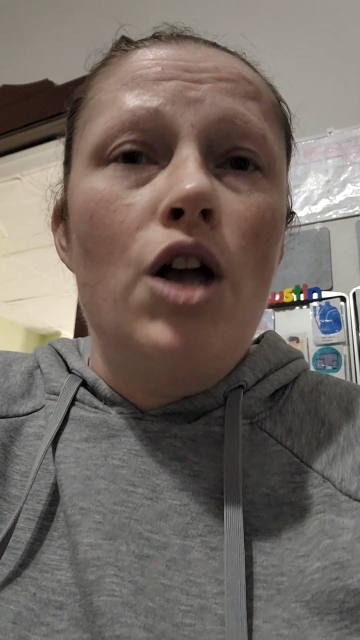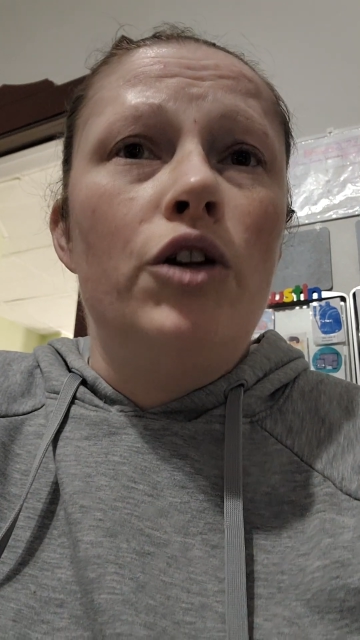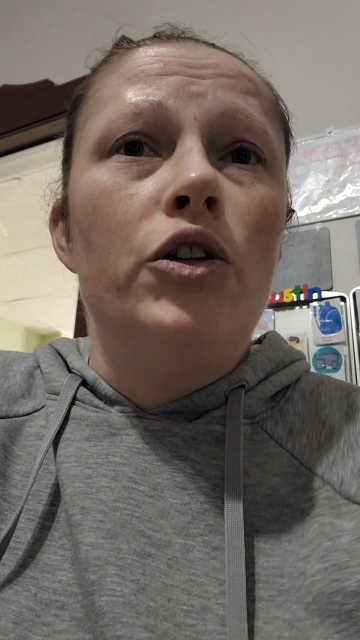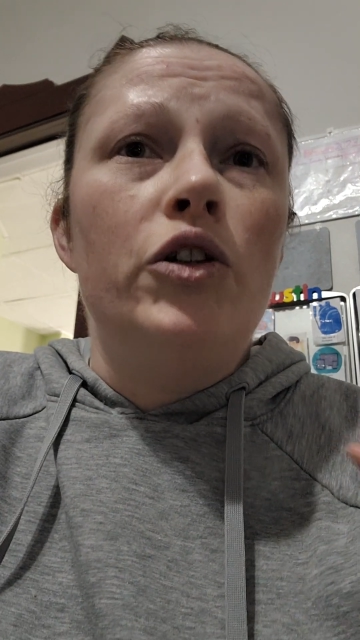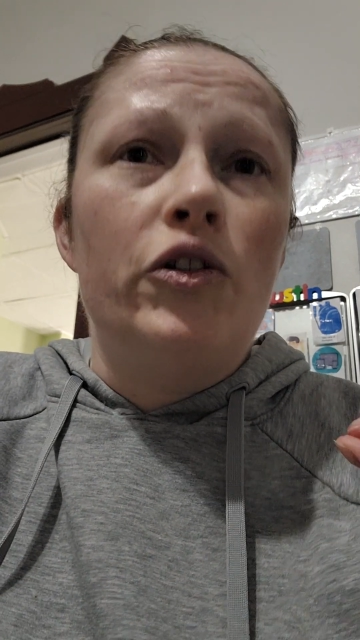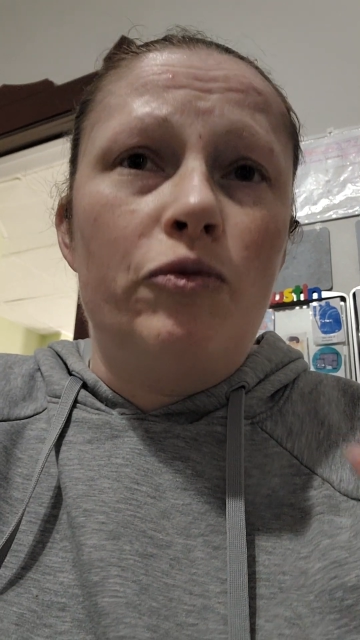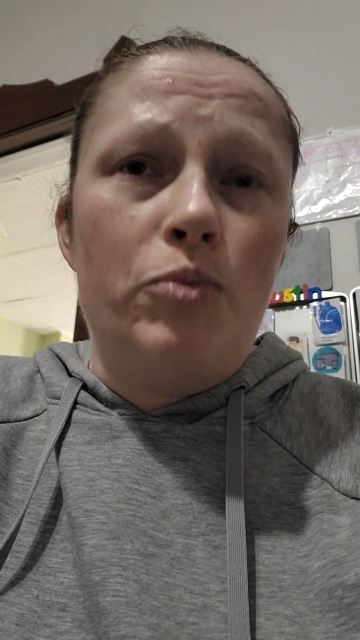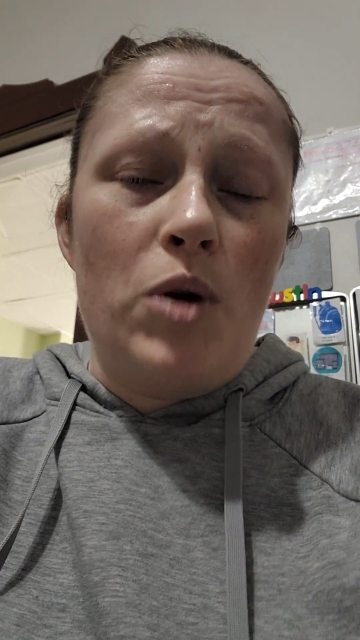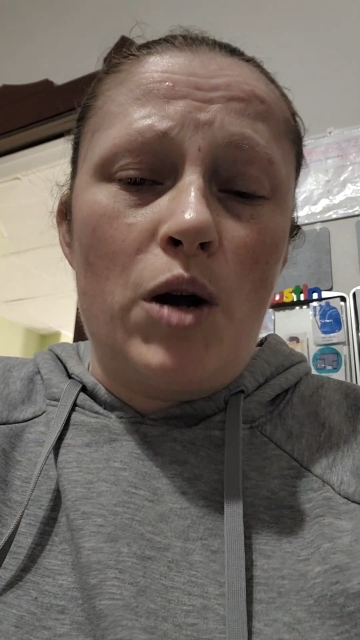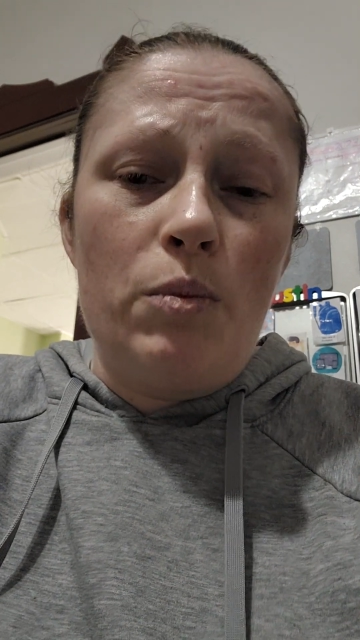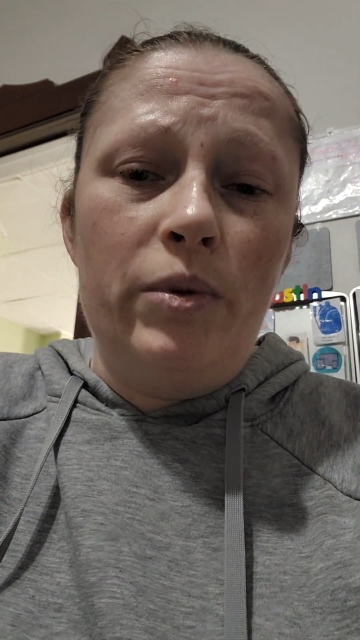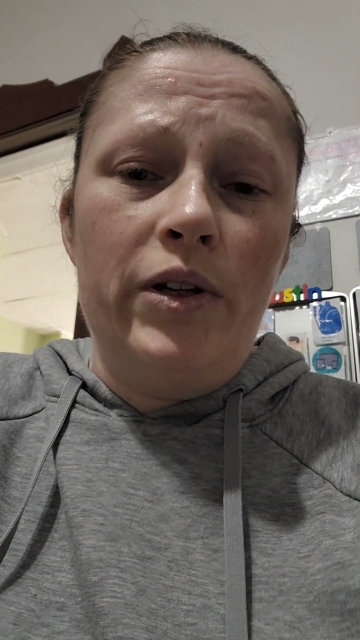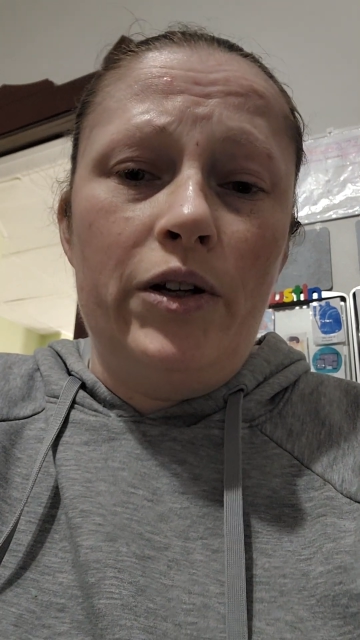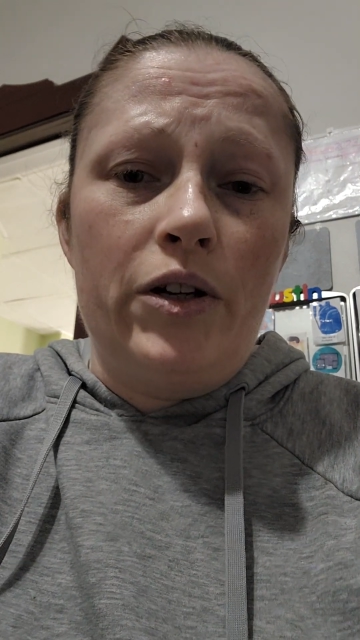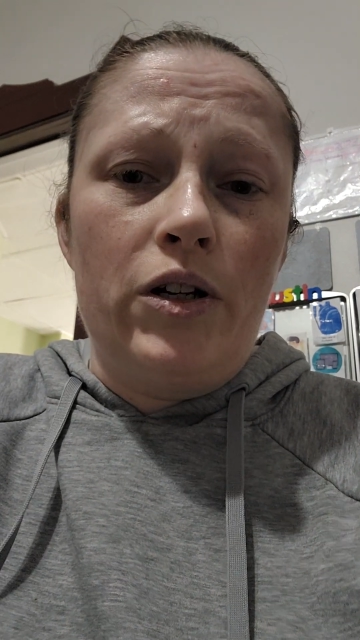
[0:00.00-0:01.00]
you have
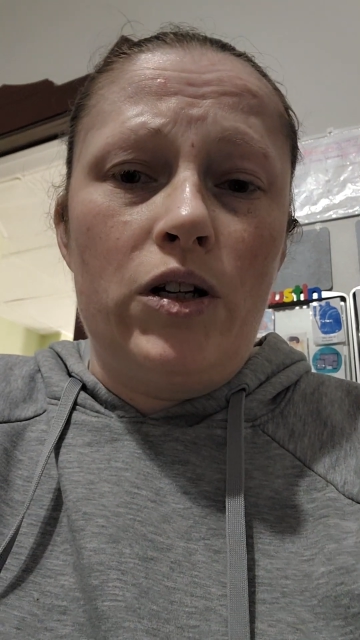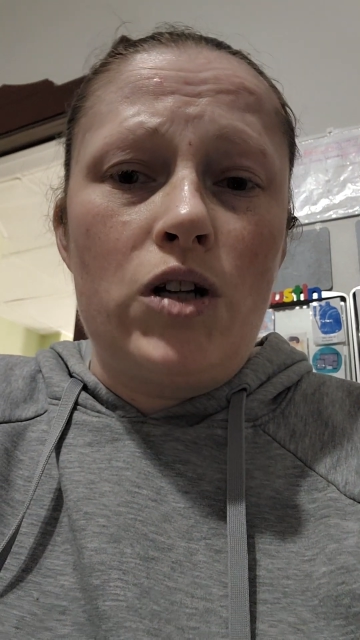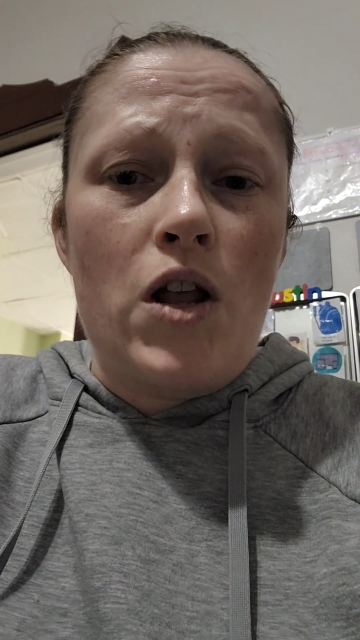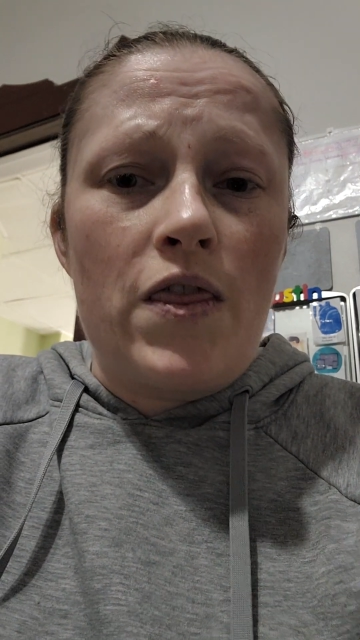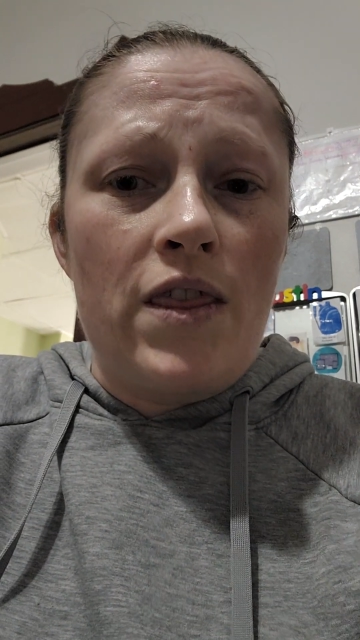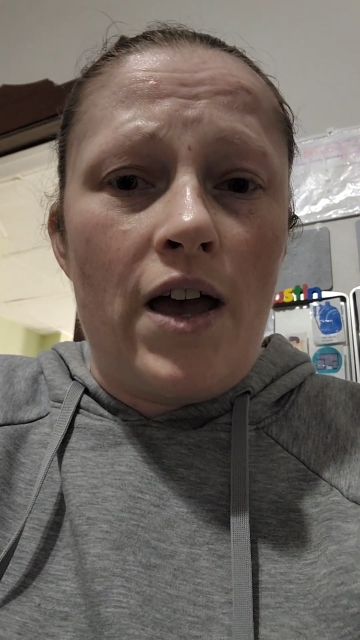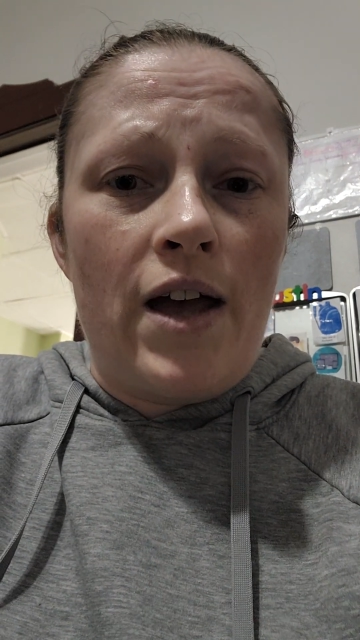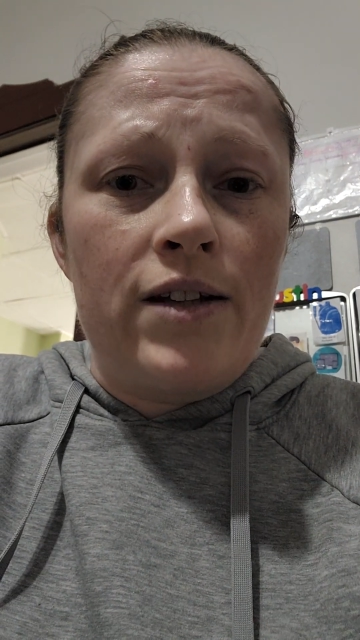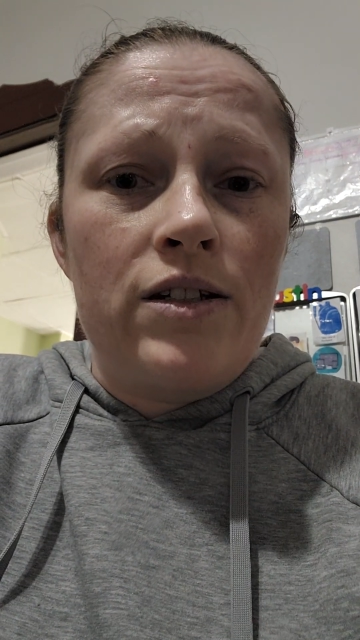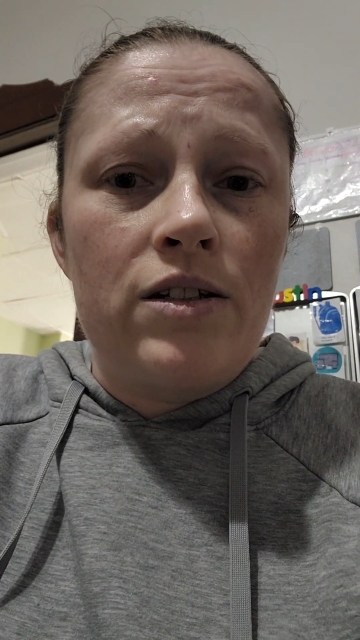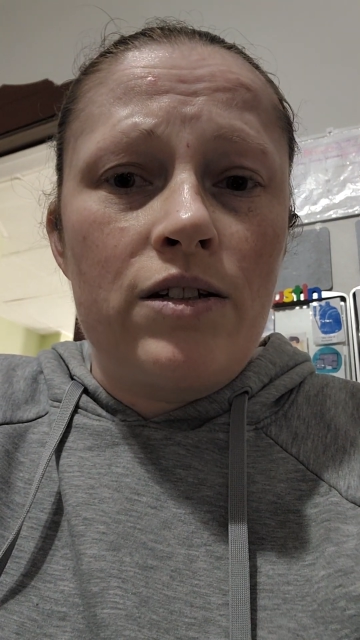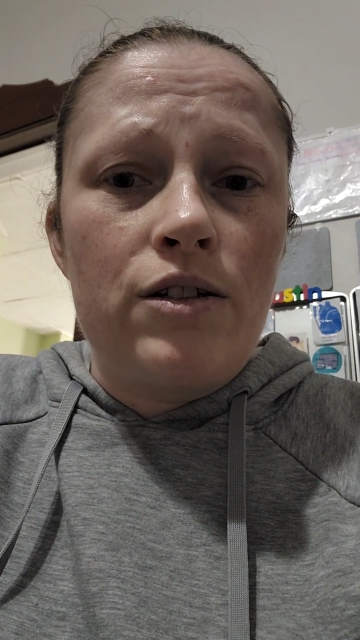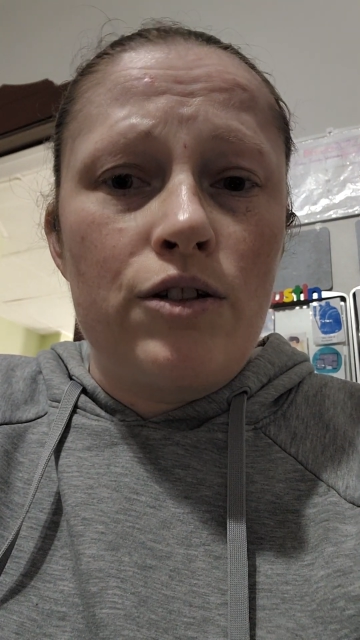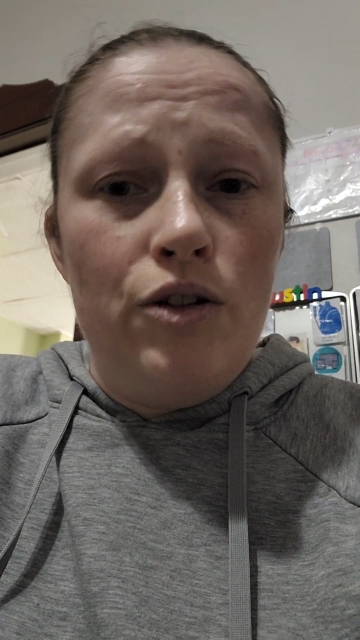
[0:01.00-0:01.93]
probably heard that